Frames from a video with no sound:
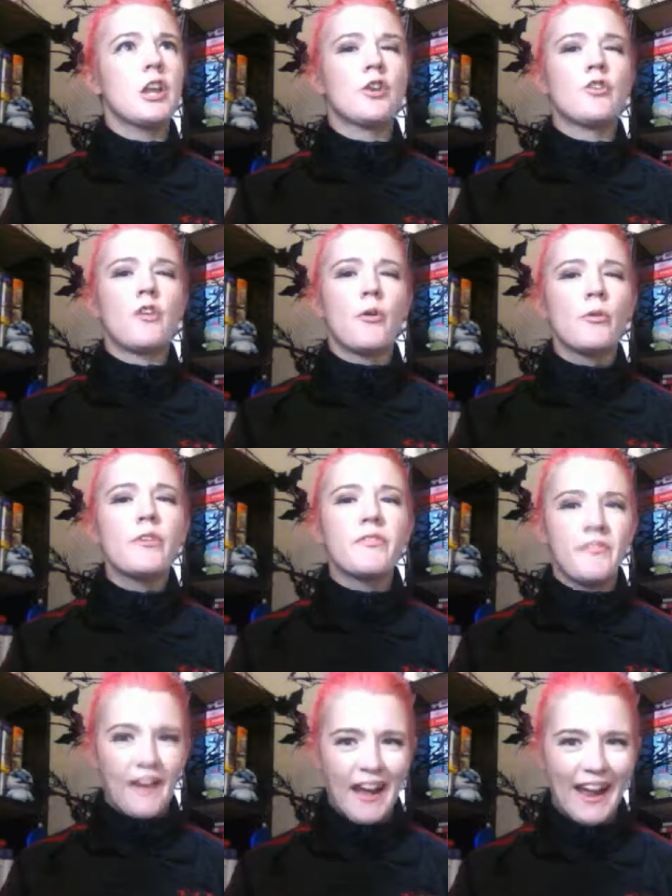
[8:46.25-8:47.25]

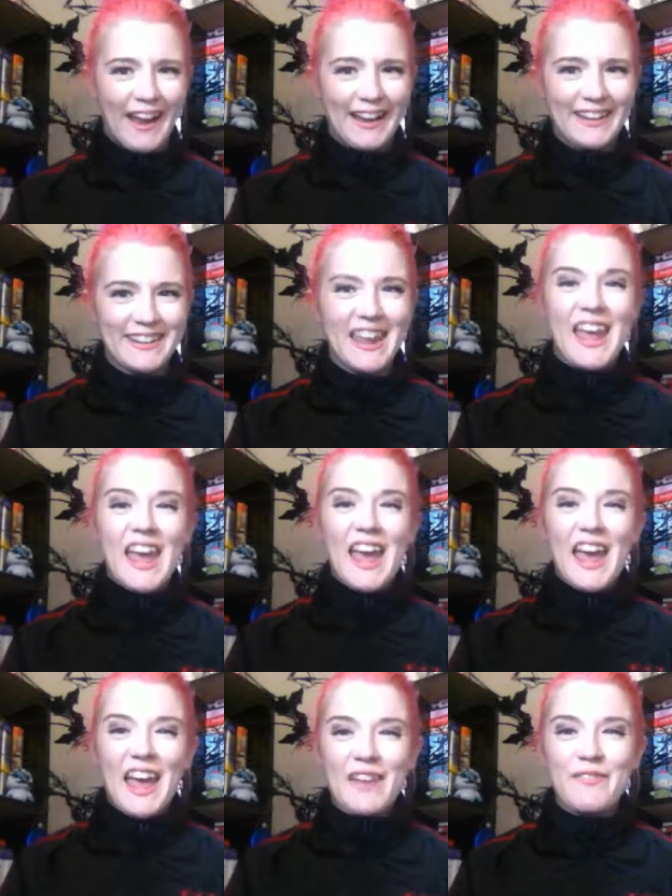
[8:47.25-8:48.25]
notified
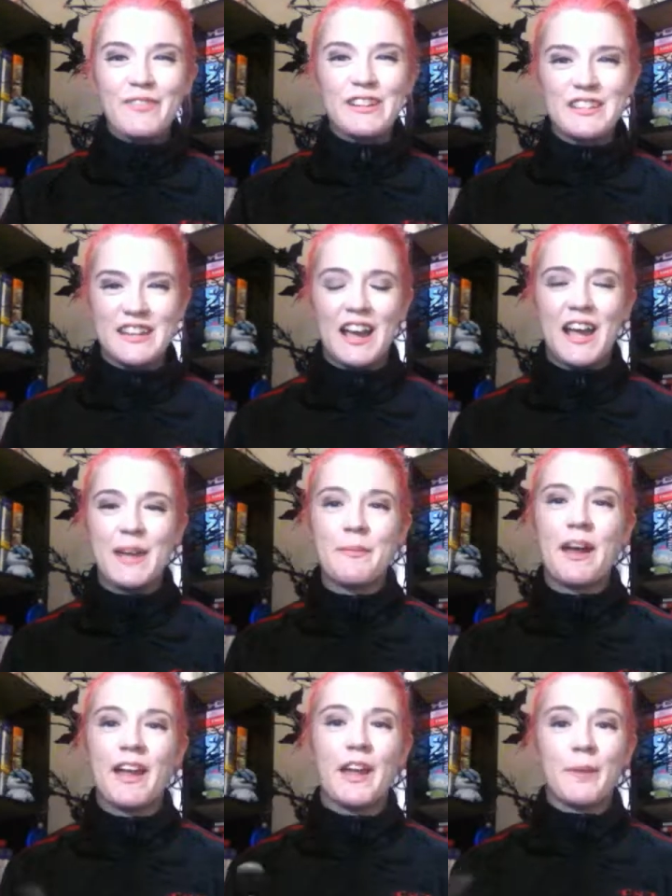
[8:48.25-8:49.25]
every time
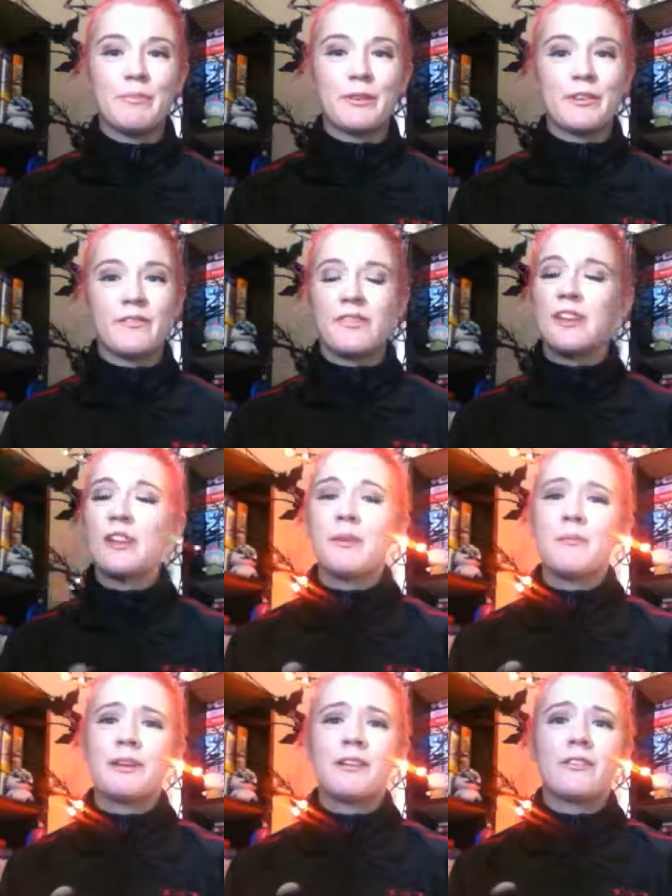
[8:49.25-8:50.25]
I upload a
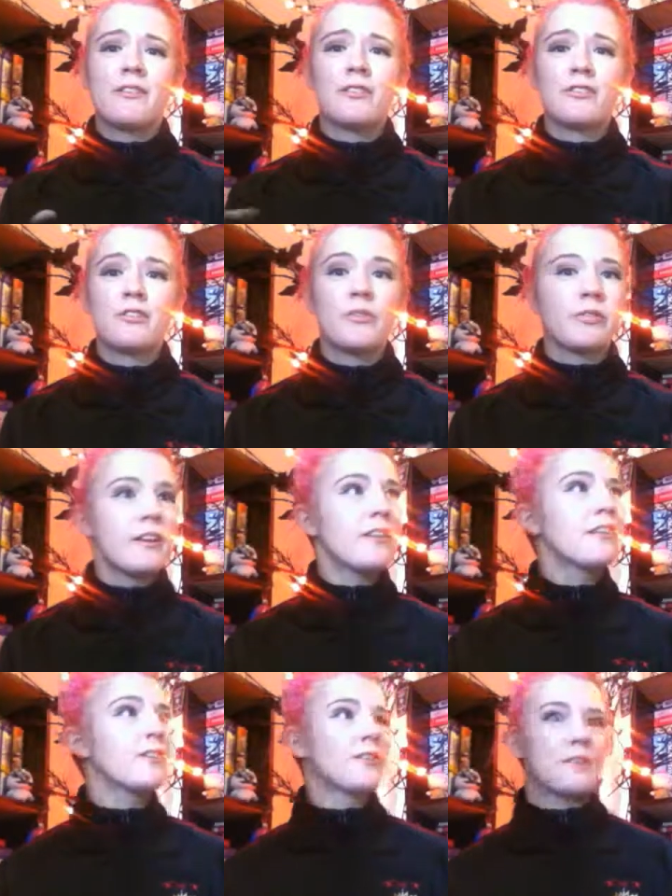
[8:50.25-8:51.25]
video because there's no,
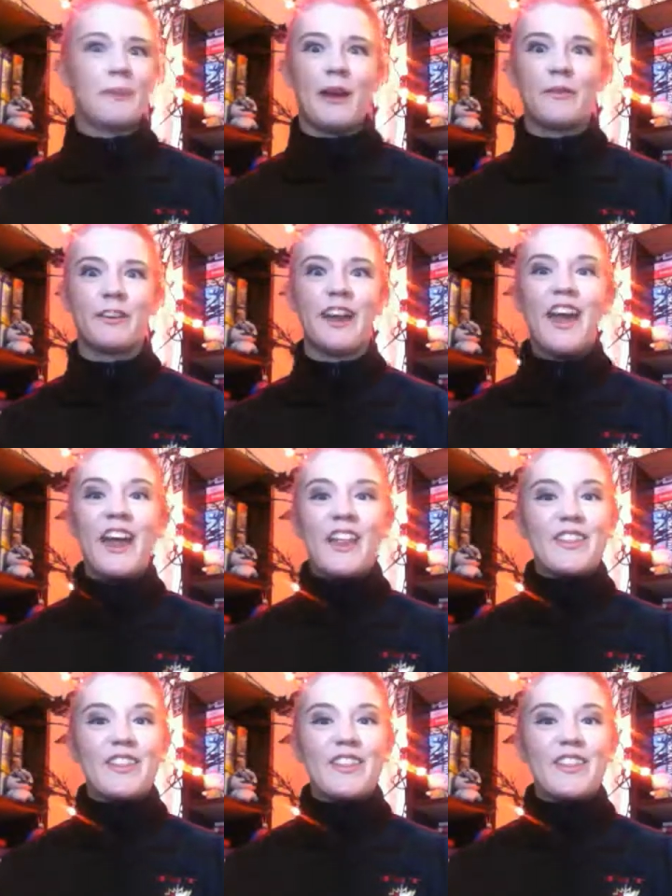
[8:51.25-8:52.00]
there goes the power.